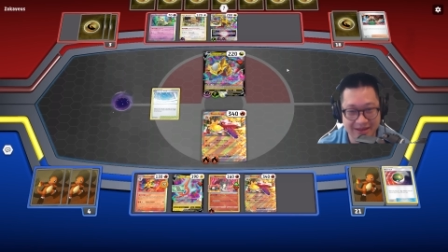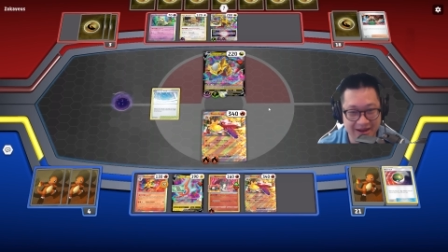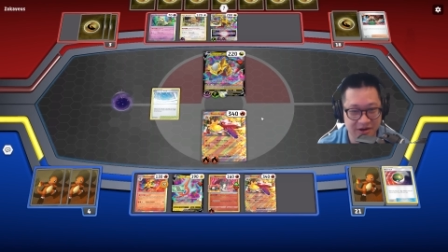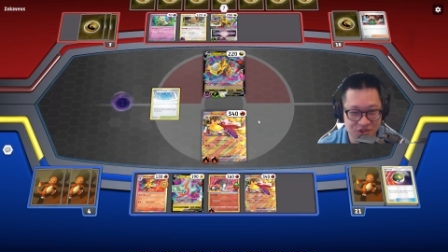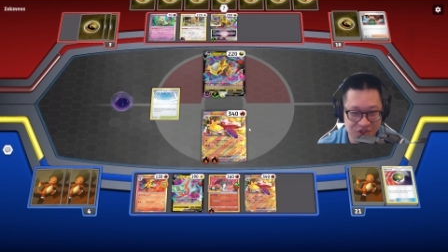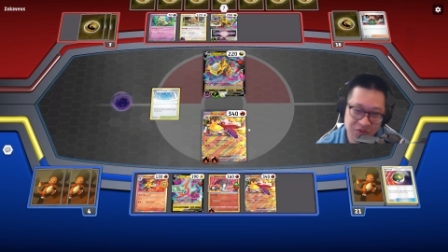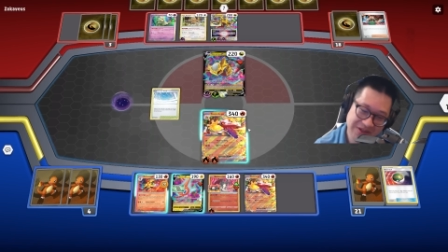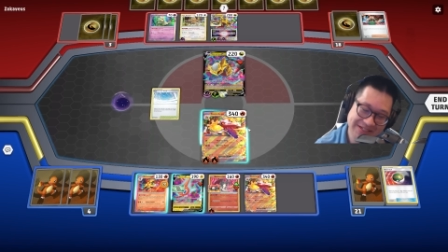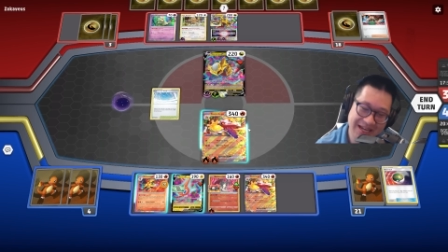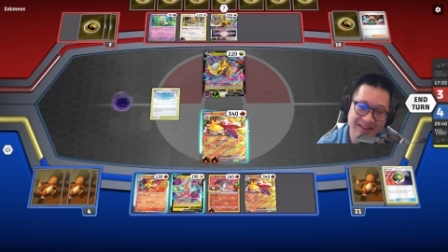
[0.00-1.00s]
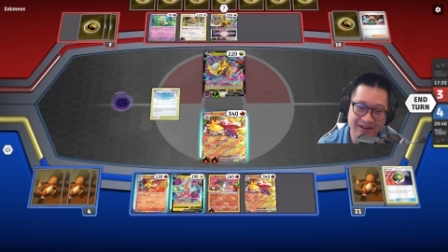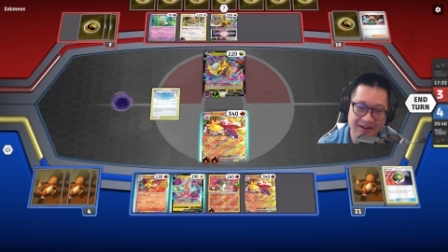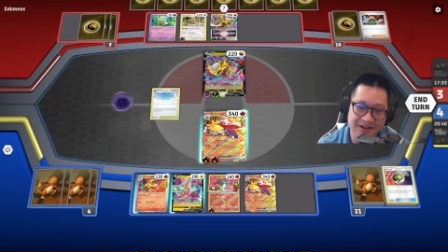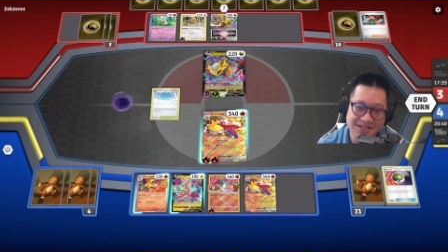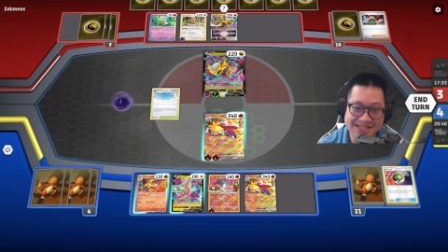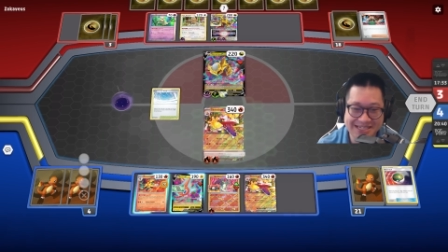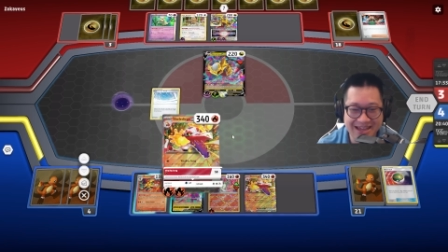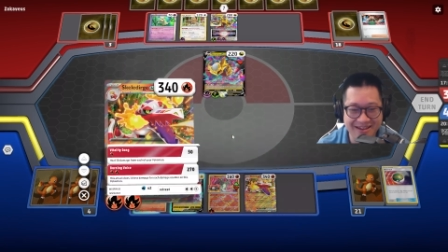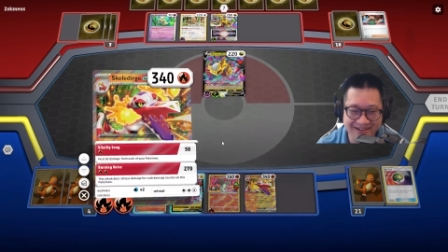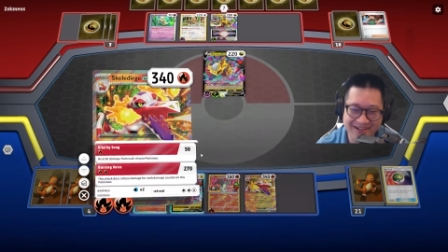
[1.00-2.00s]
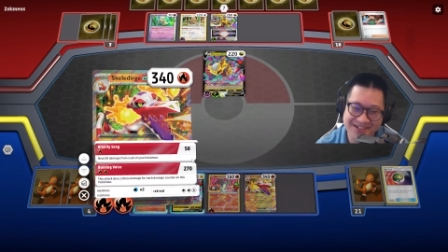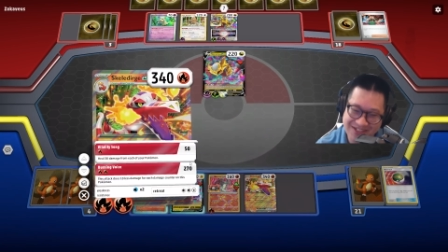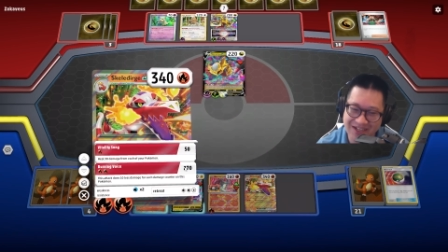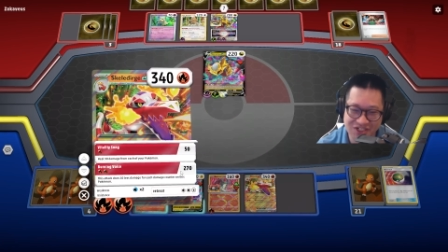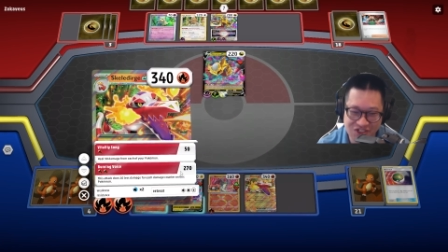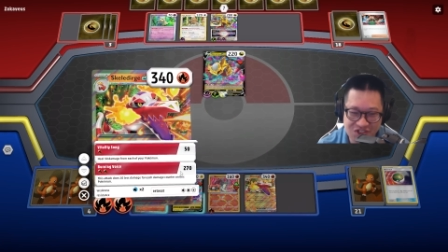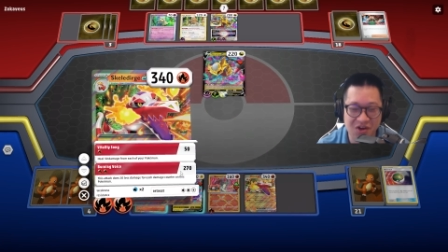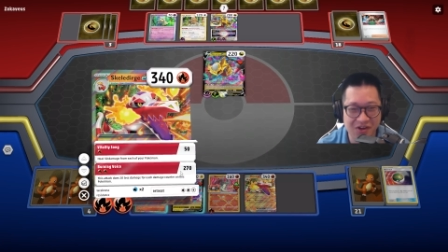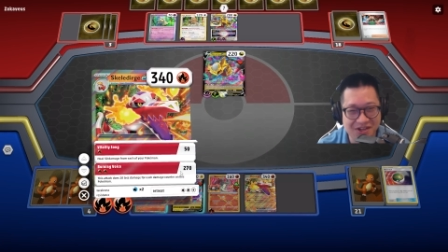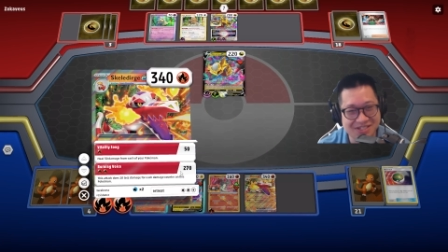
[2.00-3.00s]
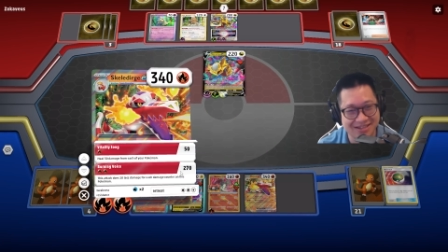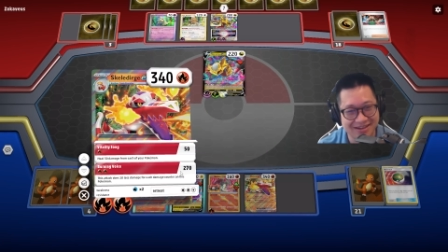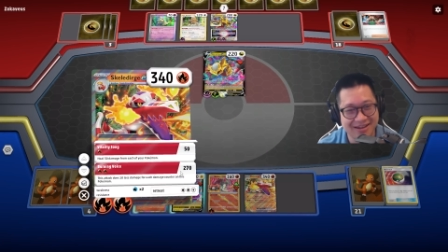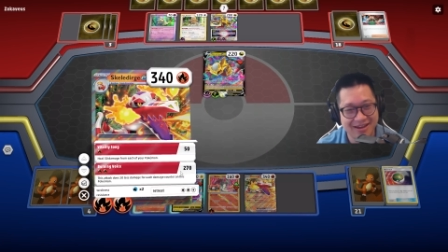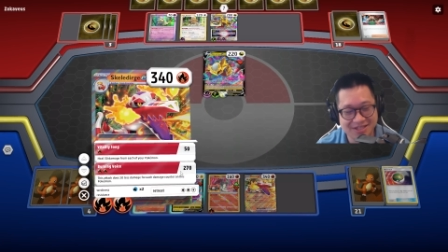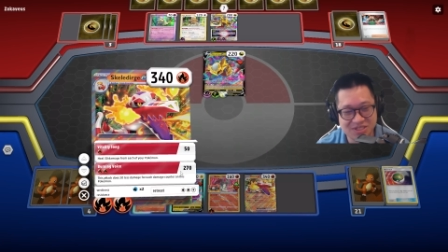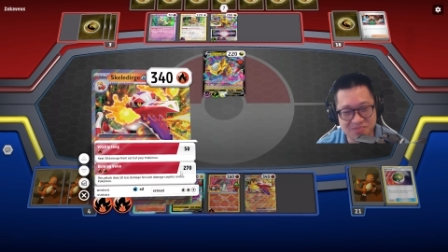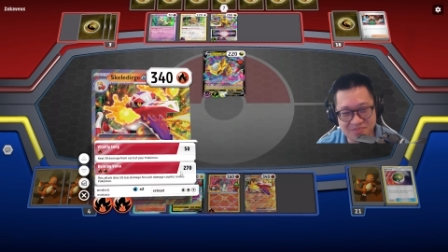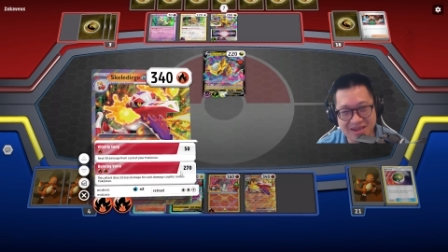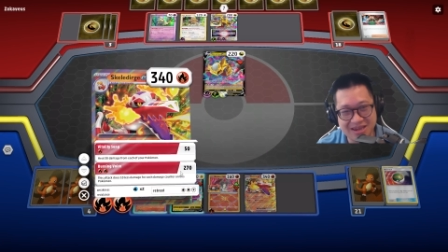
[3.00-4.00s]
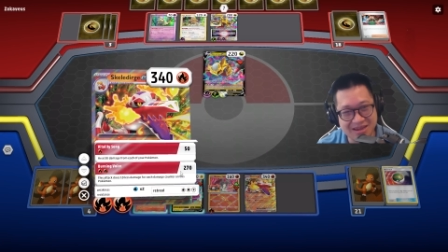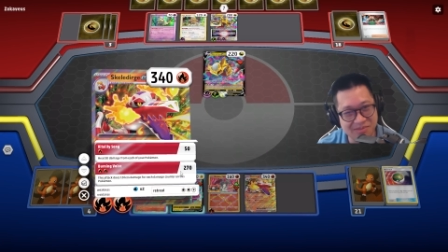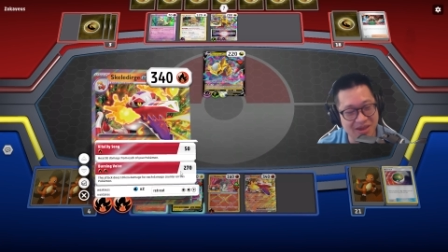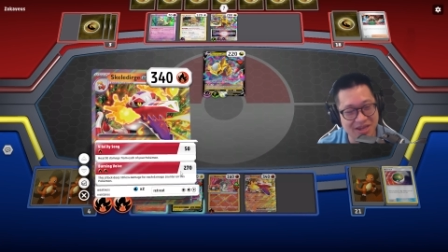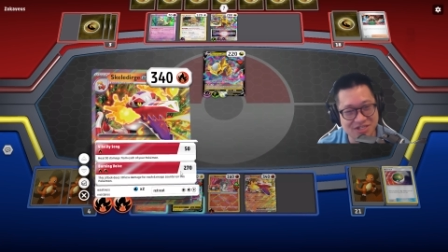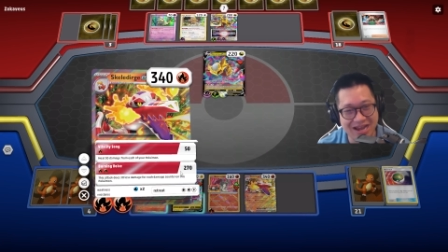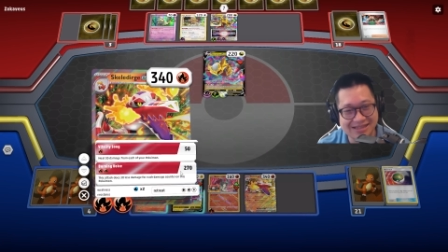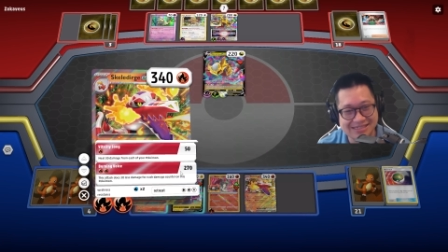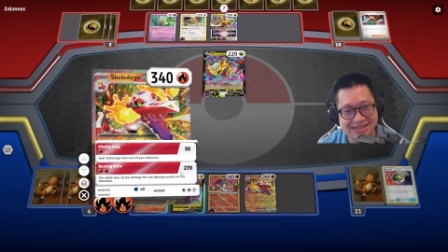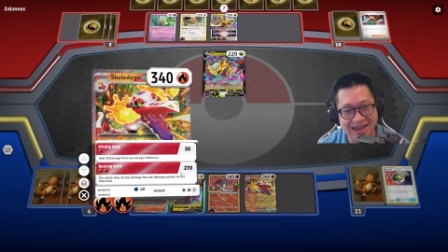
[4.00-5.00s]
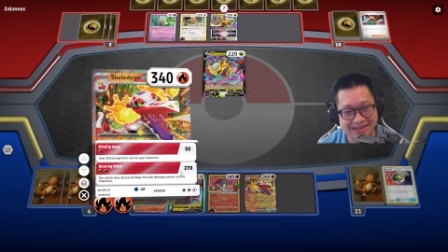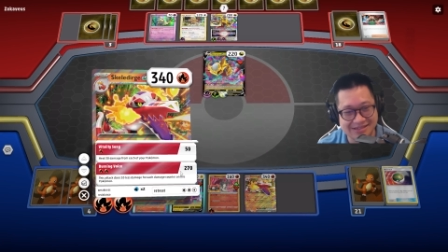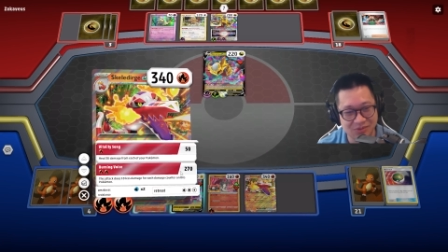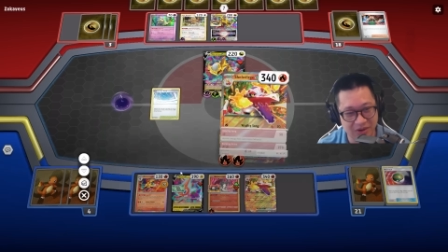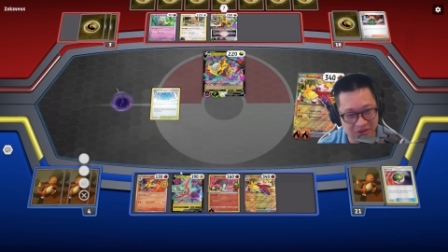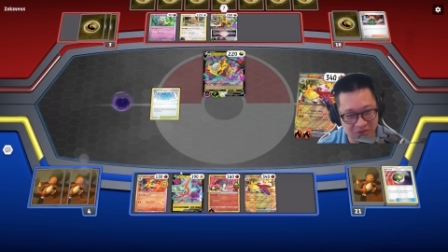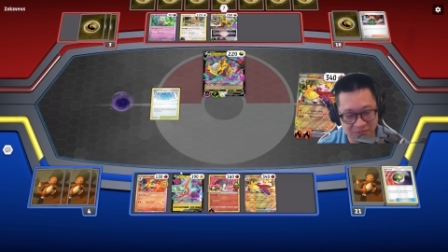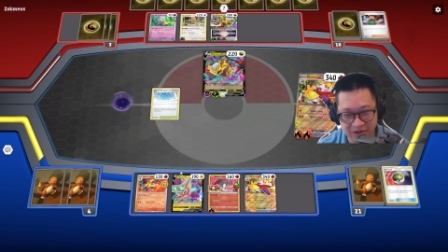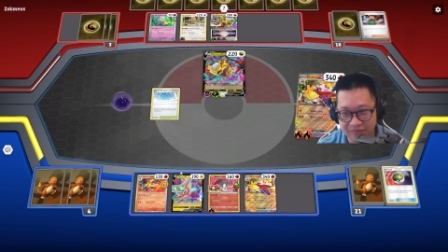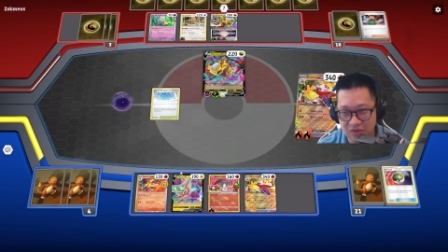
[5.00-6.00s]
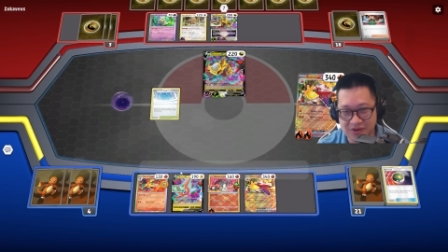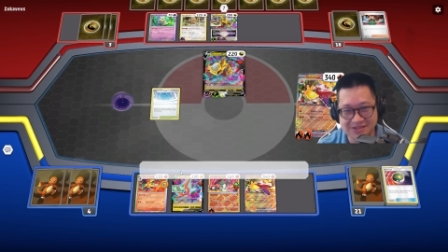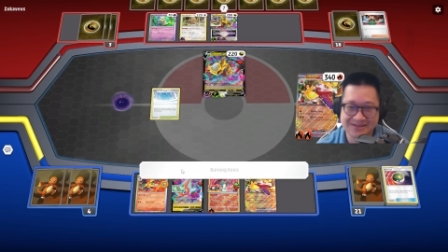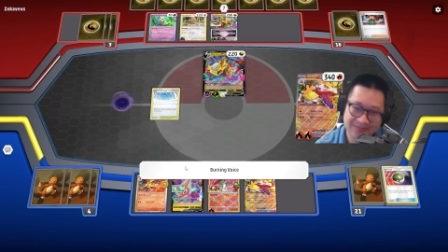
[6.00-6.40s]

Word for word: that energy over to Skeledirge, and Skeledirge is gonna show us its mean, big, giant stats. We're gonna do Burning Voice.